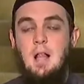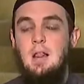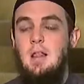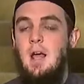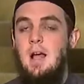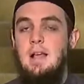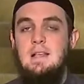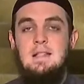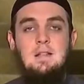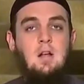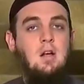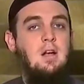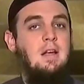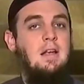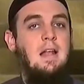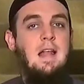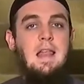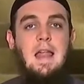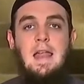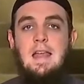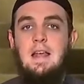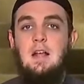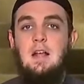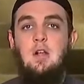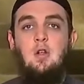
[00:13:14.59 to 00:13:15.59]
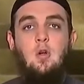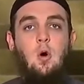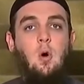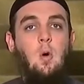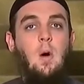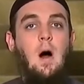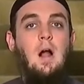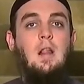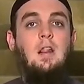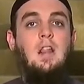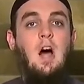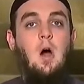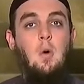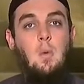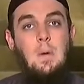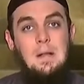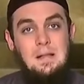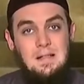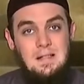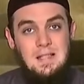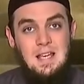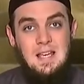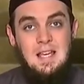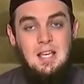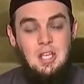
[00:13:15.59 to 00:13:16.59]
Allah is not going to let it go. Allah will
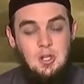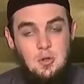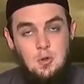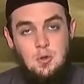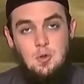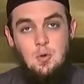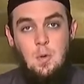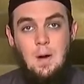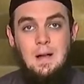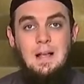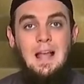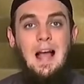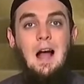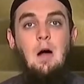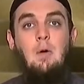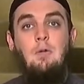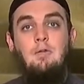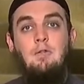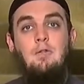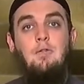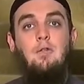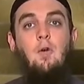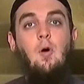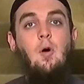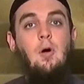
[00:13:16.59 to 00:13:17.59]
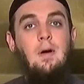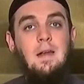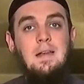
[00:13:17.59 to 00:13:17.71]
take you to account for